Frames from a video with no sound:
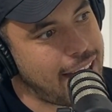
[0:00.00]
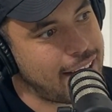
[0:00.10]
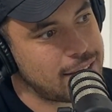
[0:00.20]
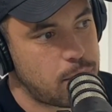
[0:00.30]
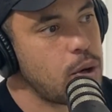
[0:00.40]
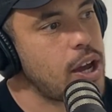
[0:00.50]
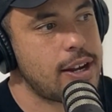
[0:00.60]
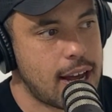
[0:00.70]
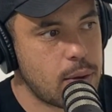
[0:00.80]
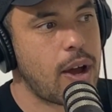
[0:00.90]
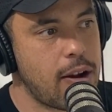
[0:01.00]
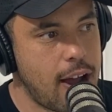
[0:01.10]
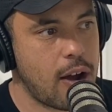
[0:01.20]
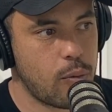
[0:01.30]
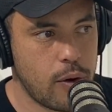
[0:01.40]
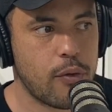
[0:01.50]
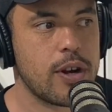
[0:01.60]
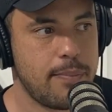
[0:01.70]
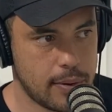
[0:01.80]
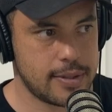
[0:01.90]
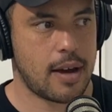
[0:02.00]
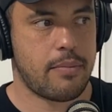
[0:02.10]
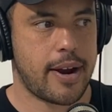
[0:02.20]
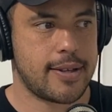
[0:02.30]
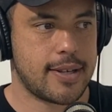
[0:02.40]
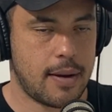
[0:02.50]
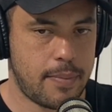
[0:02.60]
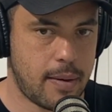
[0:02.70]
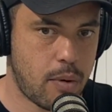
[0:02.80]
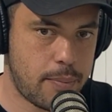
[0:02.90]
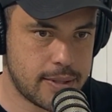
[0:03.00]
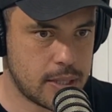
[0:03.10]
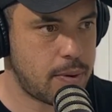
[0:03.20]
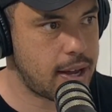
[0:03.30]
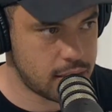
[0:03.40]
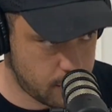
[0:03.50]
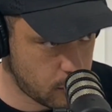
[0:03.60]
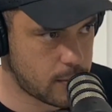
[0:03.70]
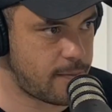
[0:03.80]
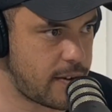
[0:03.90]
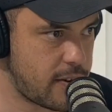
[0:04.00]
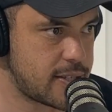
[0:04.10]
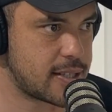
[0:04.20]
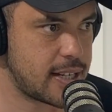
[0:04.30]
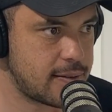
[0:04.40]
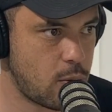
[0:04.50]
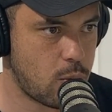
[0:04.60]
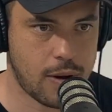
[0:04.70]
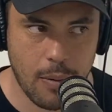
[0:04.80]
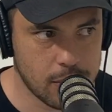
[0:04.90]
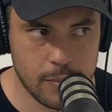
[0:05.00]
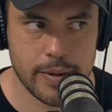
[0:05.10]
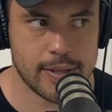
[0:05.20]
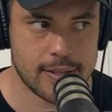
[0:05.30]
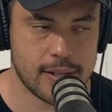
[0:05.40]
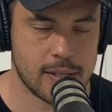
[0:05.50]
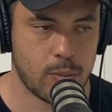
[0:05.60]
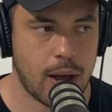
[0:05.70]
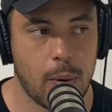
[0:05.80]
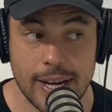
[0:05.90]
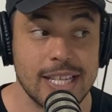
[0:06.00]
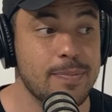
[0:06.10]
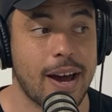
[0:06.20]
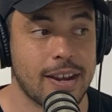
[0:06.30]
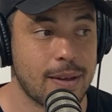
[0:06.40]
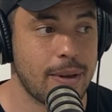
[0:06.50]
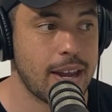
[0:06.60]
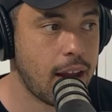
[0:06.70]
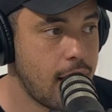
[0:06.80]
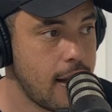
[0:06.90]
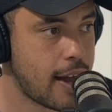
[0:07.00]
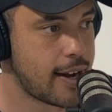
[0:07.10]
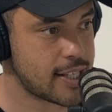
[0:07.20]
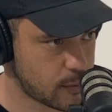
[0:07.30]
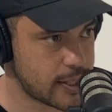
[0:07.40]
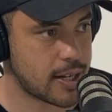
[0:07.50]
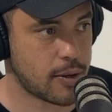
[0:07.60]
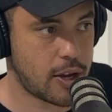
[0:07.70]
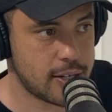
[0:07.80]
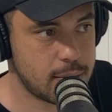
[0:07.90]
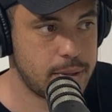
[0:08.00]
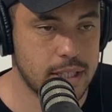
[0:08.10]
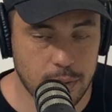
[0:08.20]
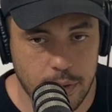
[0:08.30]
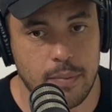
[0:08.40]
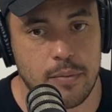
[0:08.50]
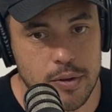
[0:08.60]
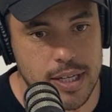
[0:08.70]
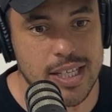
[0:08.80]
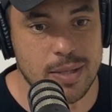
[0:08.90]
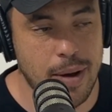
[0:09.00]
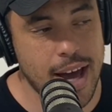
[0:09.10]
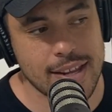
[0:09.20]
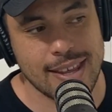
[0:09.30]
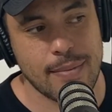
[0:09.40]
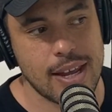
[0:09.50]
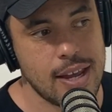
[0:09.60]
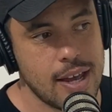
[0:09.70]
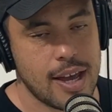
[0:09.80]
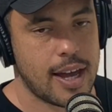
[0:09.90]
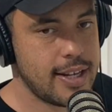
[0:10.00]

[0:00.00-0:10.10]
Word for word: And we're going the other way out. We've already built our brands up, and my business partner's built a very successful couple of businesses as well. And he's smarter than me, and that's the reason I'm going into business with him because he's smarter than me,